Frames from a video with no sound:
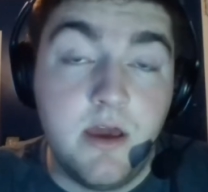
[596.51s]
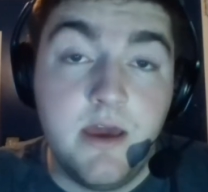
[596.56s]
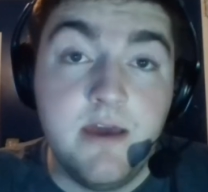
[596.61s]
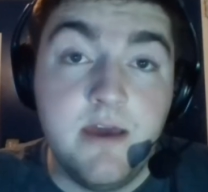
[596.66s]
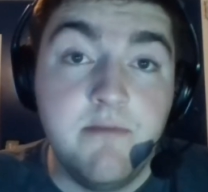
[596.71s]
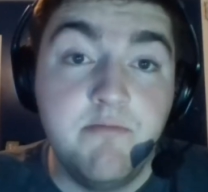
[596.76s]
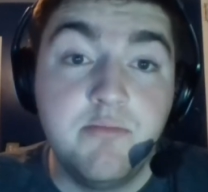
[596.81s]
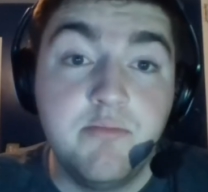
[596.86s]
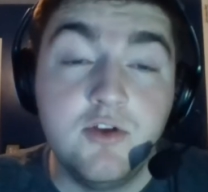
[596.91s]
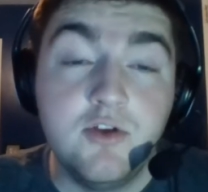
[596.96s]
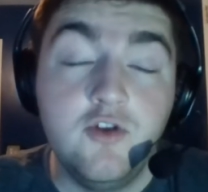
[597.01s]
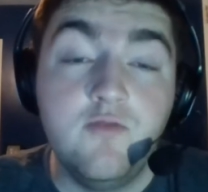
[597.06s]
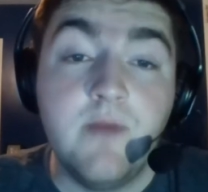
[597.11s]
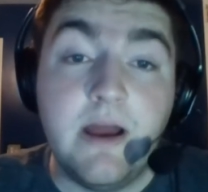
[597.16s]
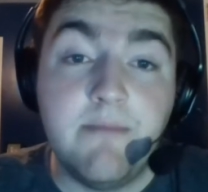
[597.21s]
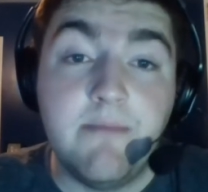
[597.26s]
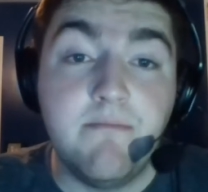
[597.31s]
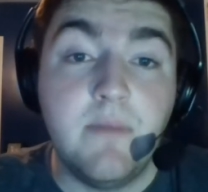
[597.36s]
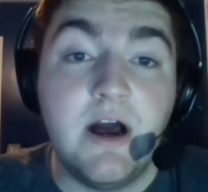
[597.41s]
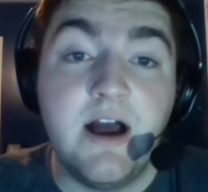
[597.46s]
it blew
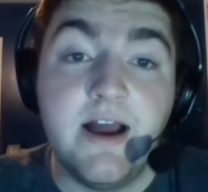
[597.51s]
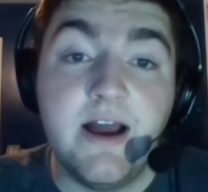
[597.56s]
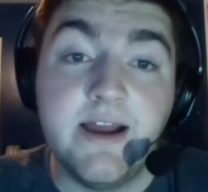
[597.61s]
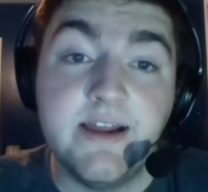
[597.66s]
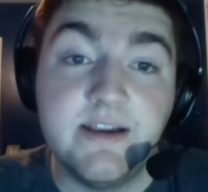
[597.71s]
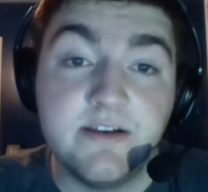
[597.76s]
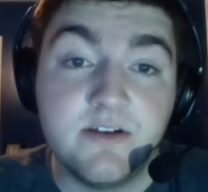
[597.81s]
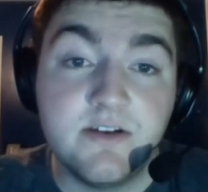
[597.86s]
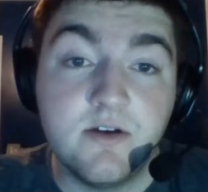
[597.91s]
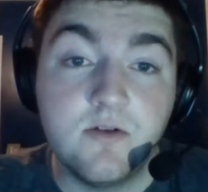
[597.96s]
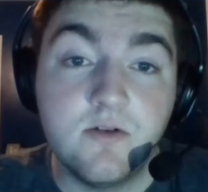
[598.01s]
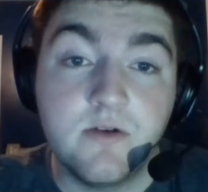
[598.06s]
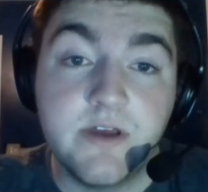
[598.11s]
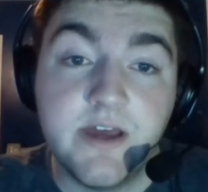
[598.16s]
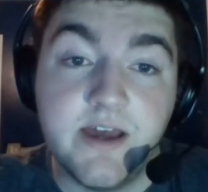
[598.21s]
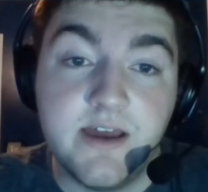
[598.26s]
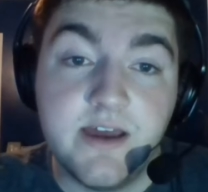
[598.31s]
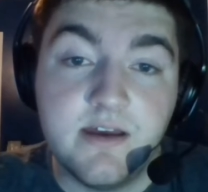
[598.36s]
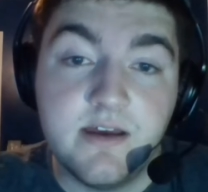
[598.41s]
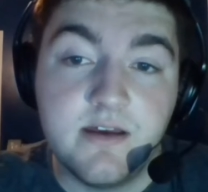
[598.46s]
my mind,
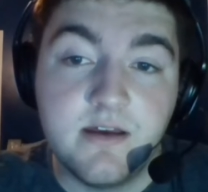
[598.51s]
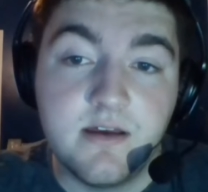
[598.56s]
okay?